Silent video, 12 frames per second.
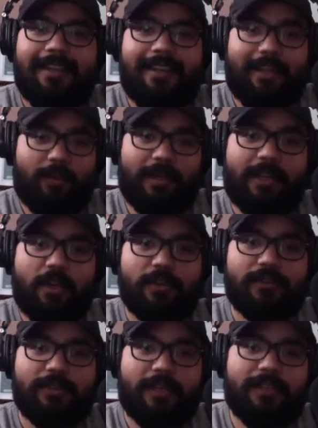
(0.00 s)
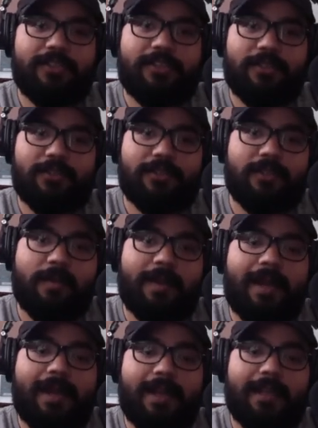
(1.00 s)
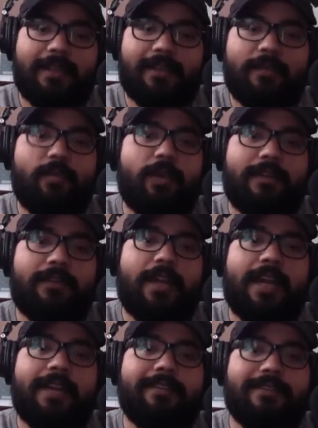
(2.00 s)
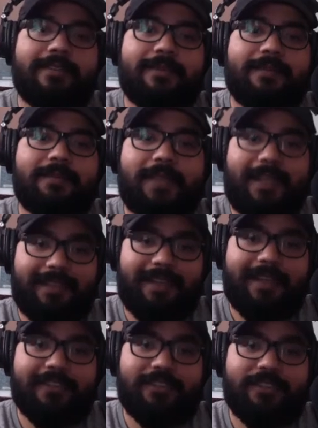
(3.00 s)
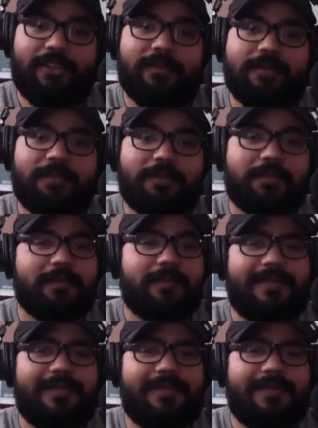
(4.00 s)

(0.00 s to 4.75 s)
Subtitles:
Like when he goes to gun shows, he'll buy whatever knives at the gun show.